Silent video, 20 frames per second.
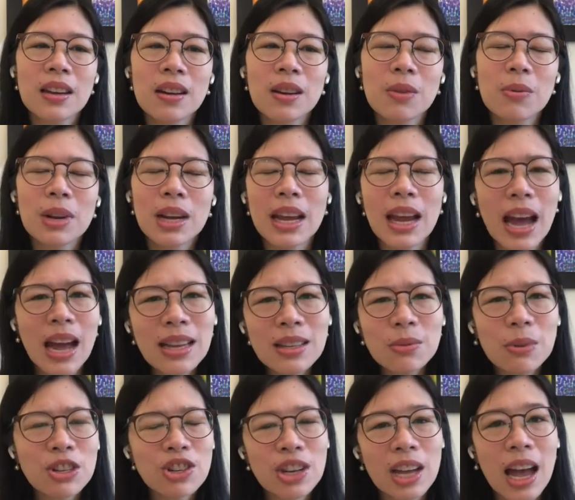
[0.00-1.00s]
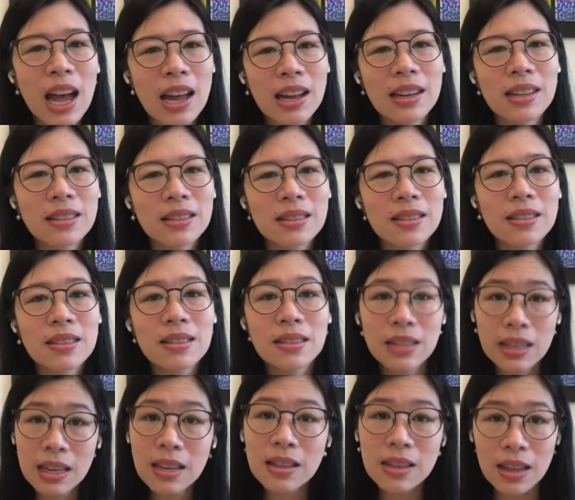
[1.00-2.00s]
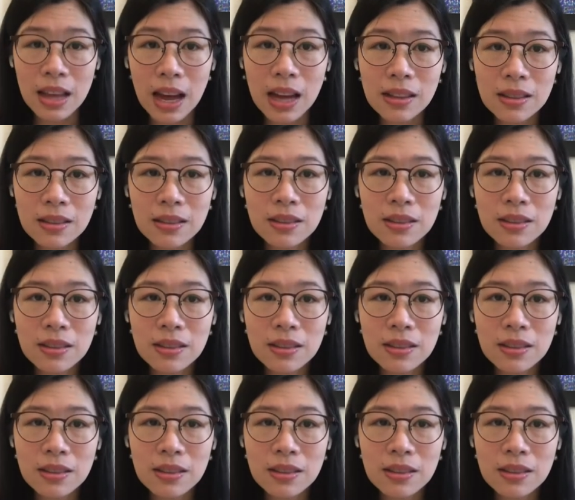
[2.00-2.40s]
When I asked why she hadn't seen that,